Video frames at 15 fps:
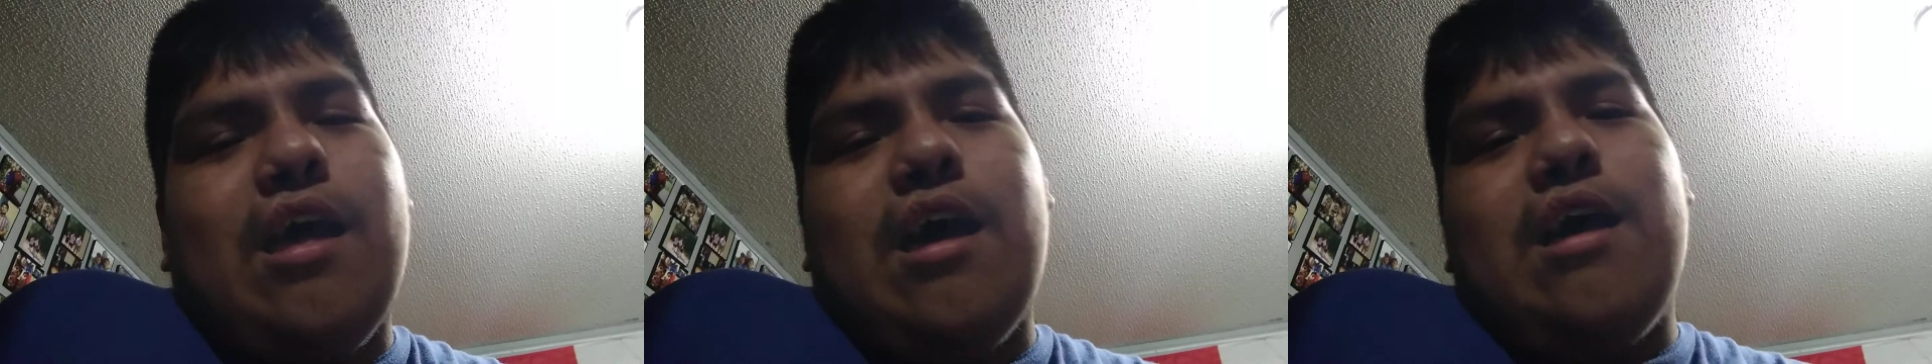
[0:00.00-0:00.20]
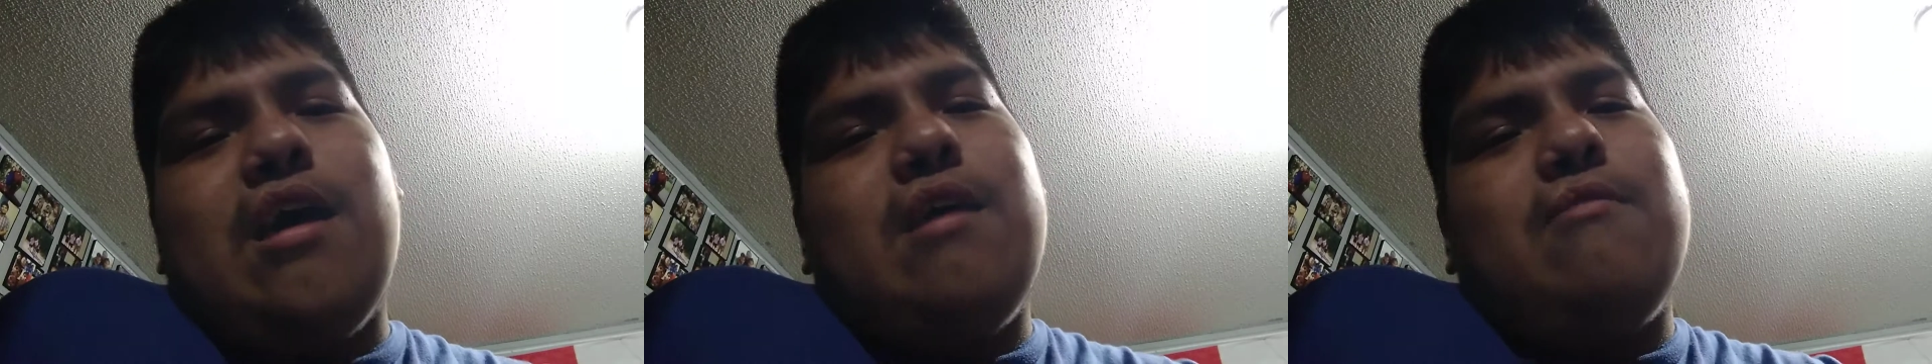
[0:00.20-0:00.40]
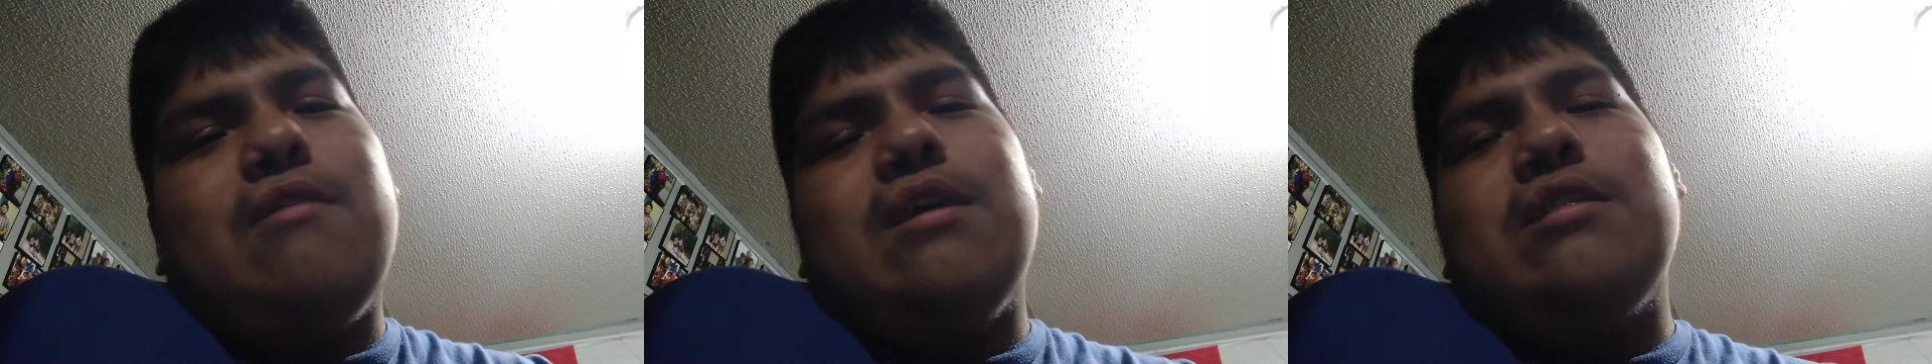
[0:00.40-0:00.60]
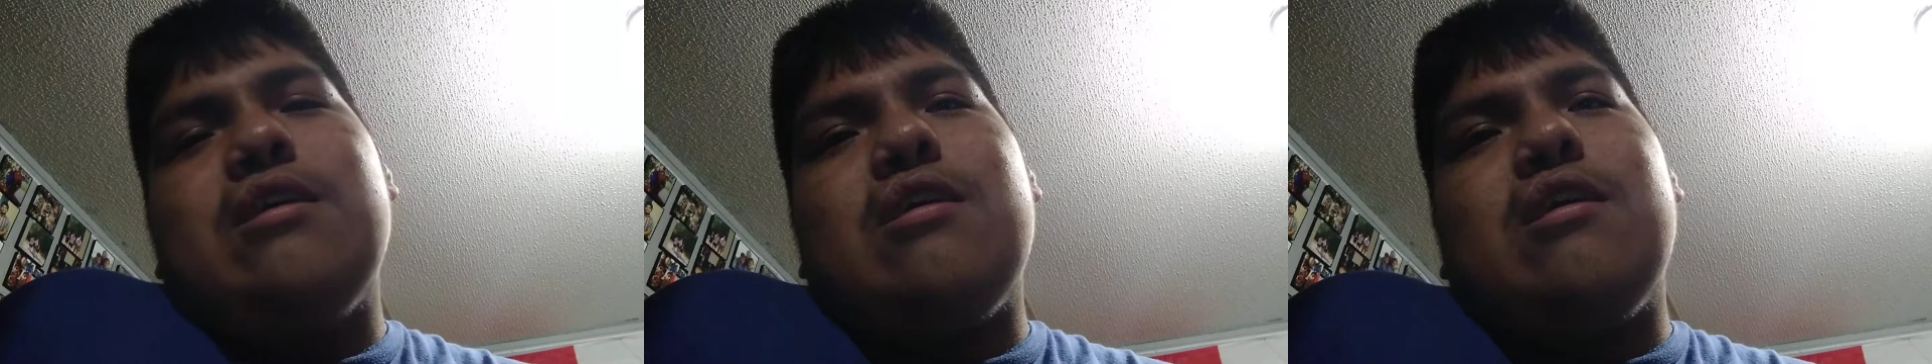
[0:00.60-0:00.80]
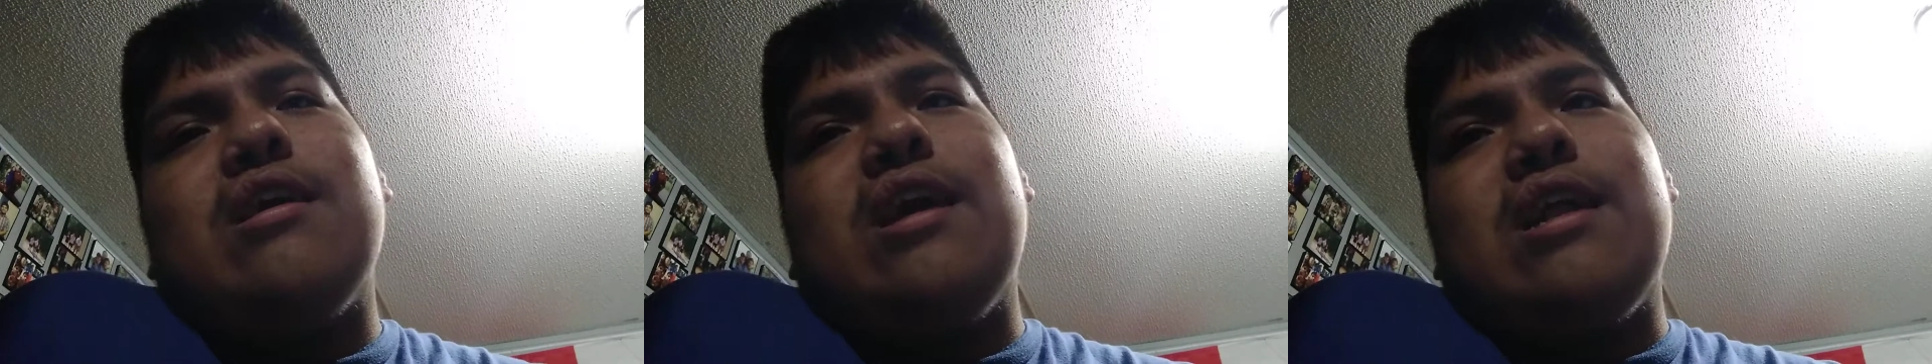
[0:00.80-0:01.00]
Right
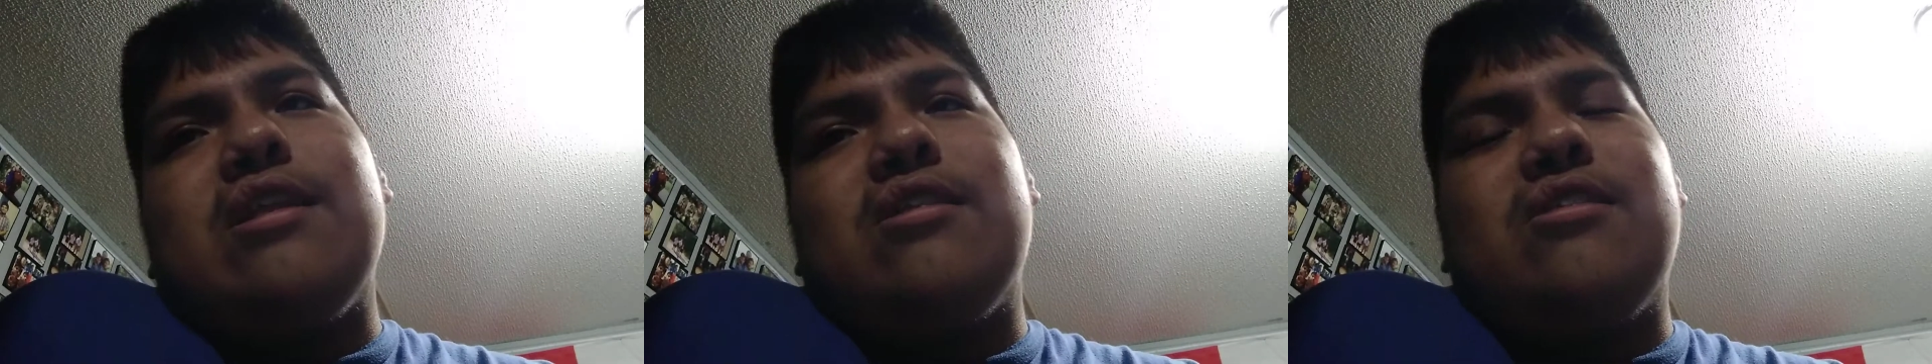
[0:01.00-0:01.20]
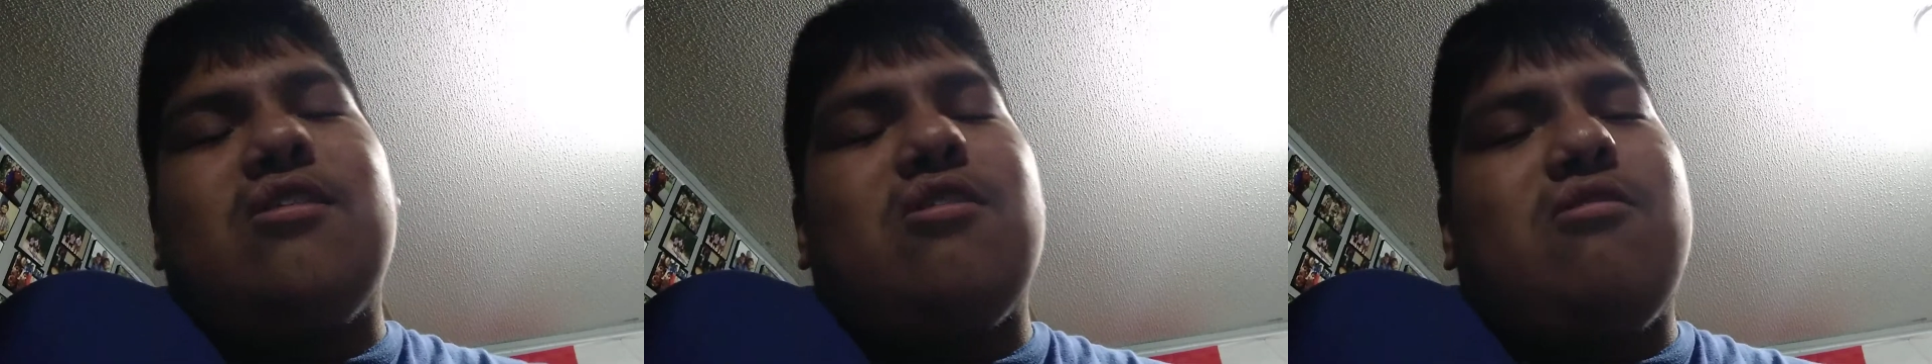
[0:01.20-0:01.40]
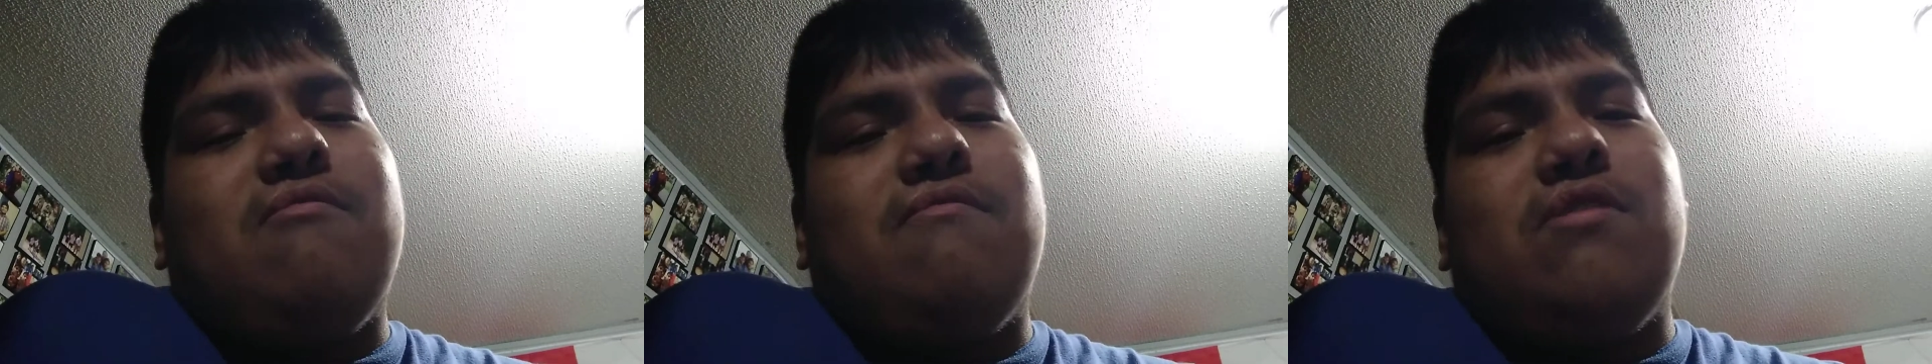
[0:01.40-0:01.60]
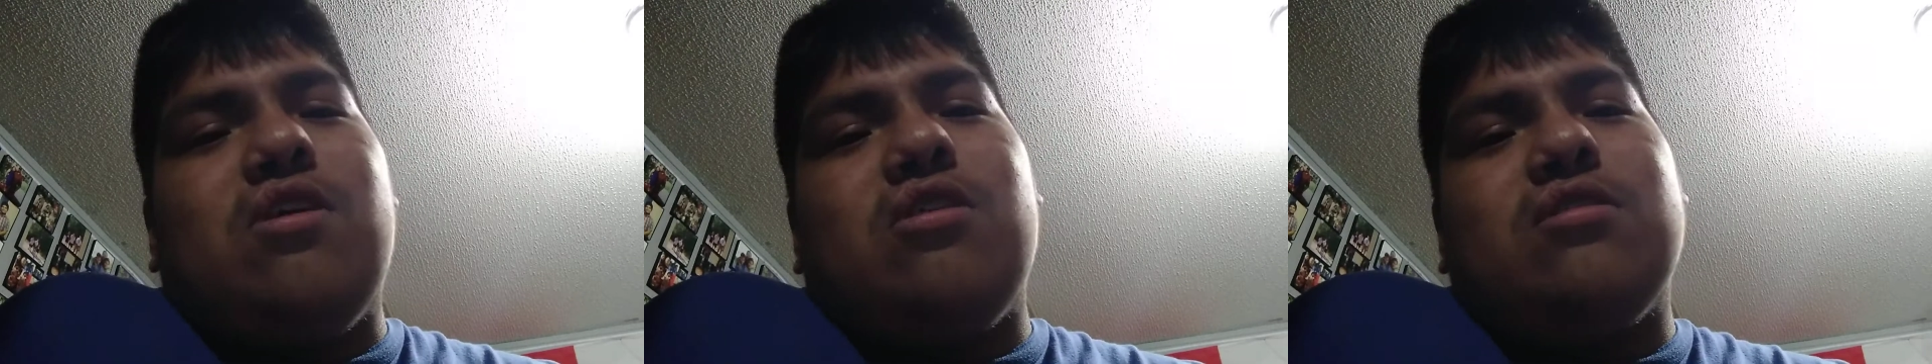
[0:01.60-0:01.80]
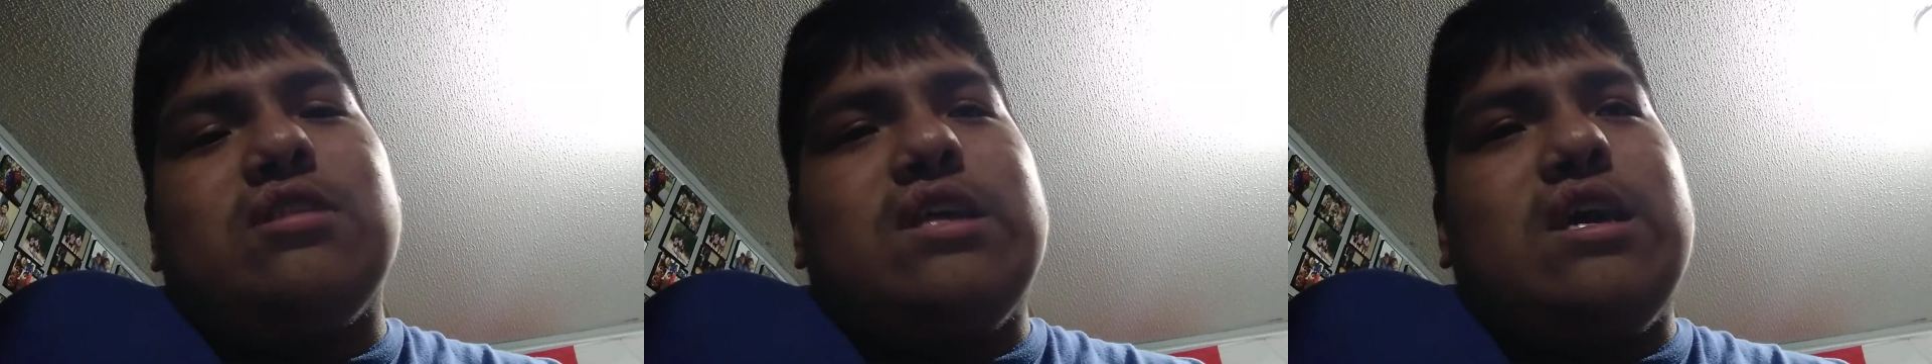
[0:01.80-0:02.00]
now I gotta start a
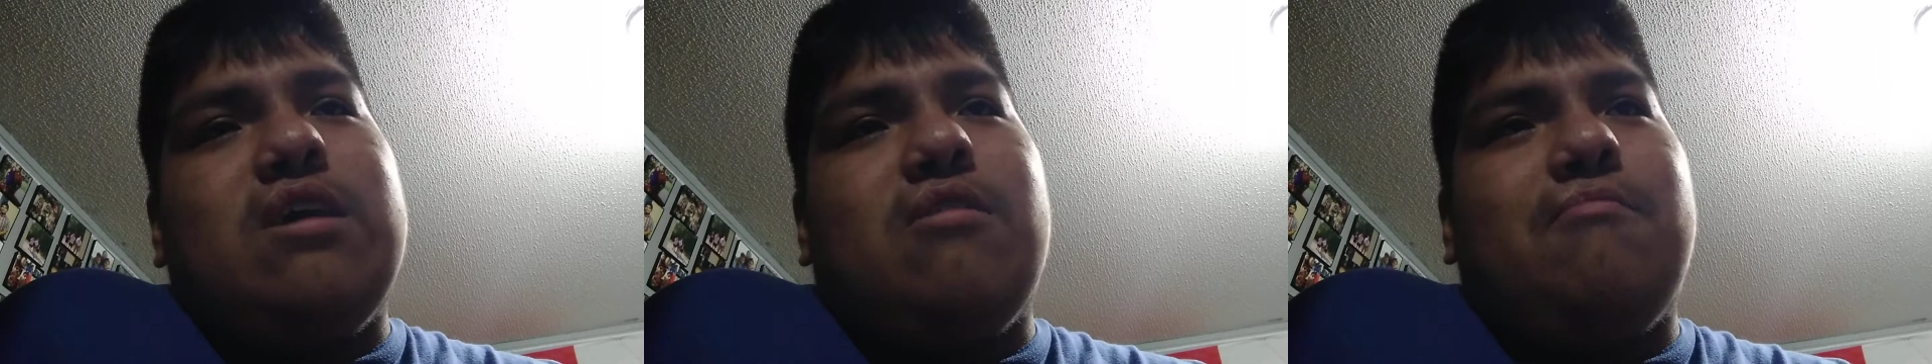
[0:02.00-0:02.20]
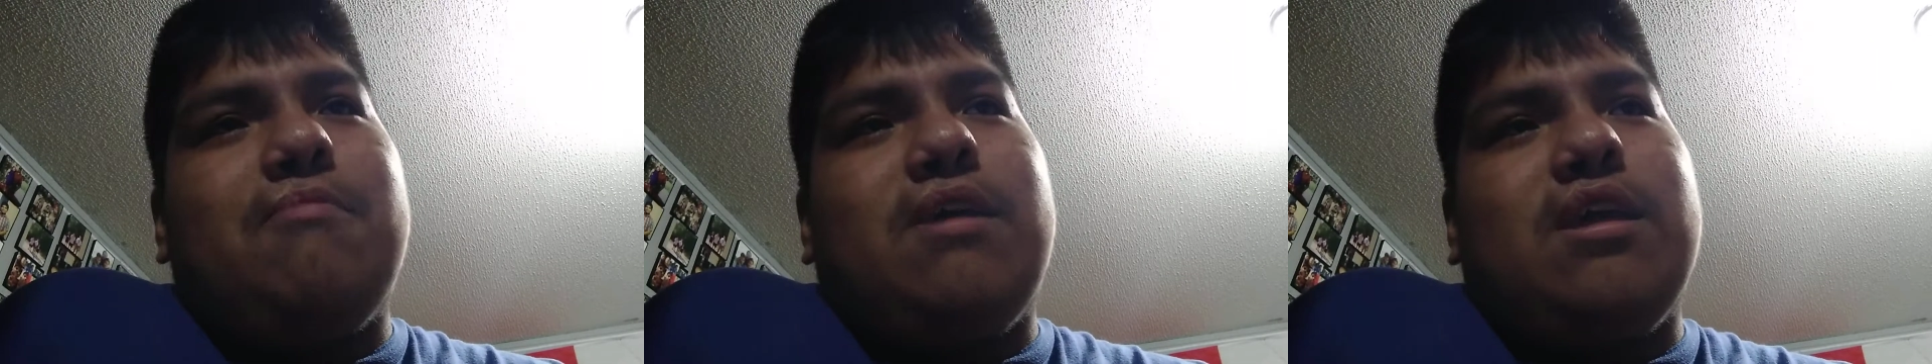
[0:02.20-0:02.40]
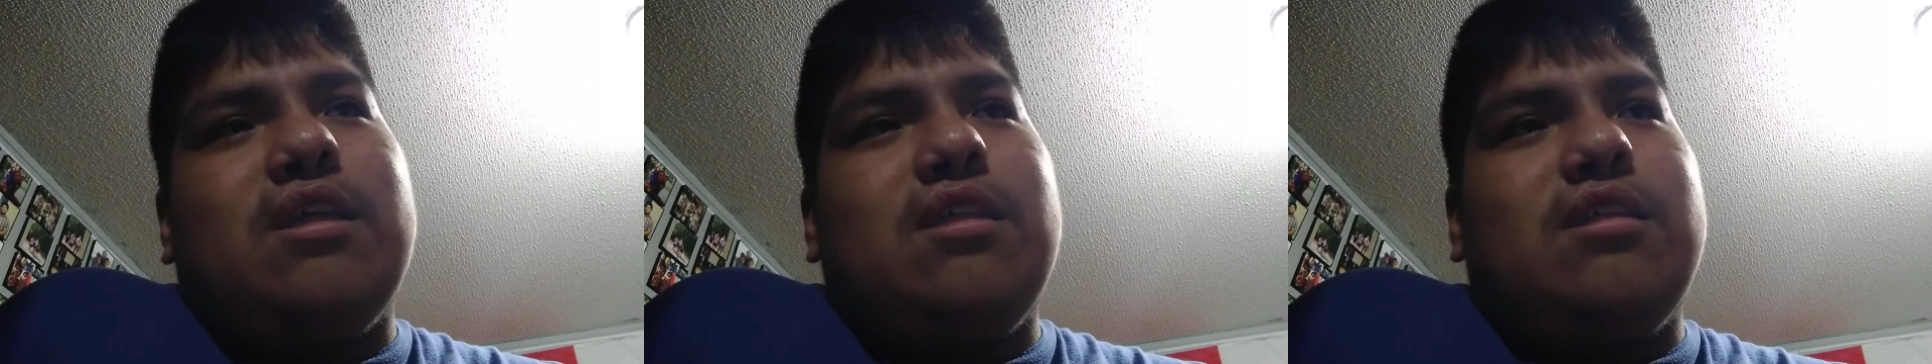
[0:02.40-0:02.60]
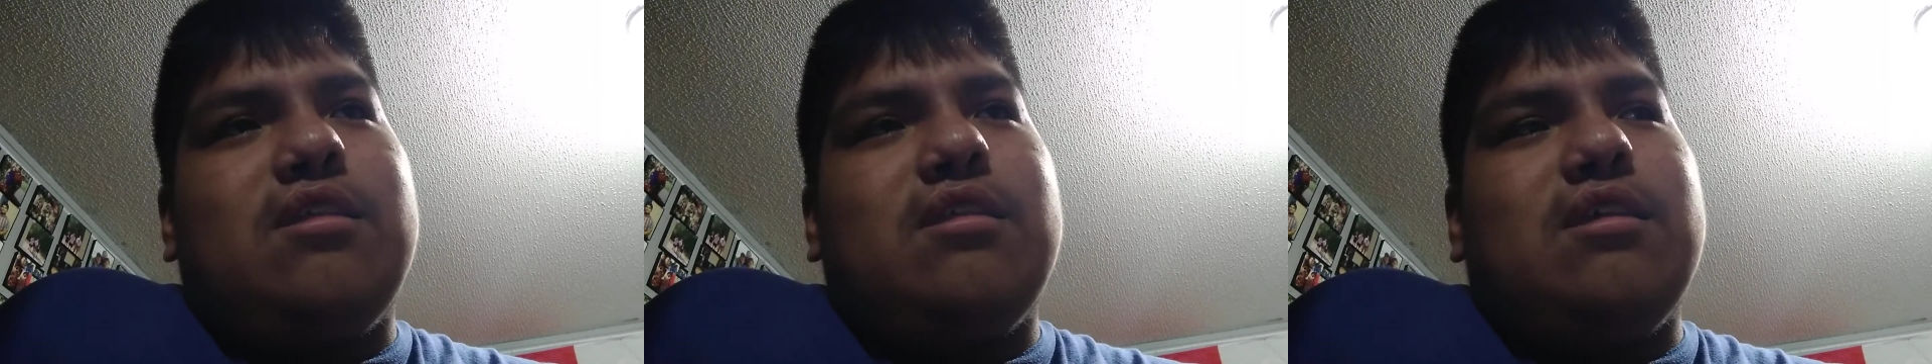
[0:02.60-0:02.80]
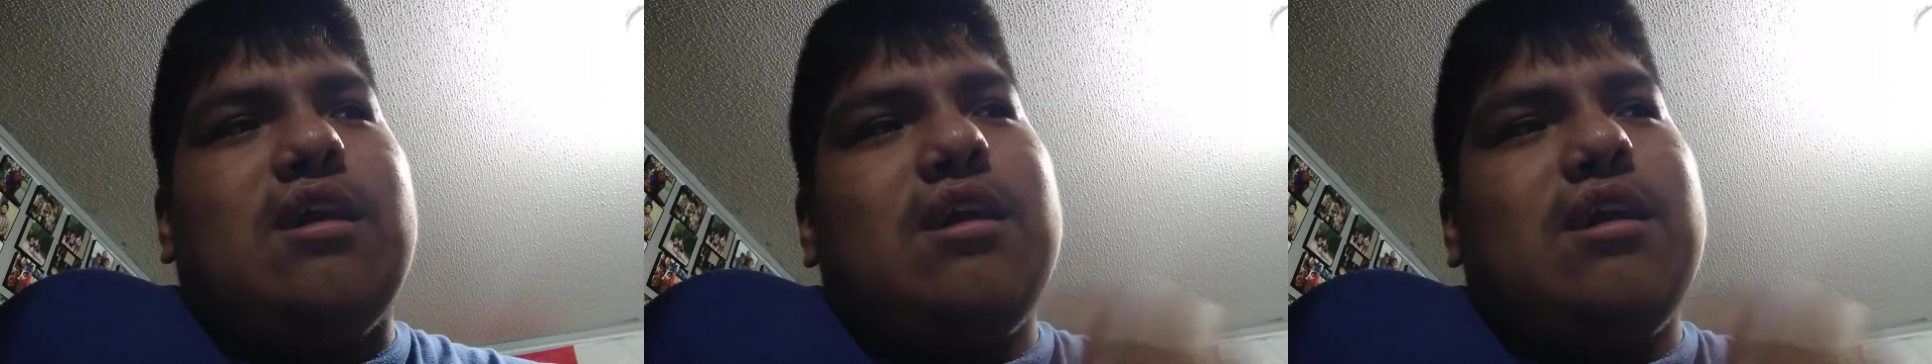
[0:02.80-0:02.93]
vlog now because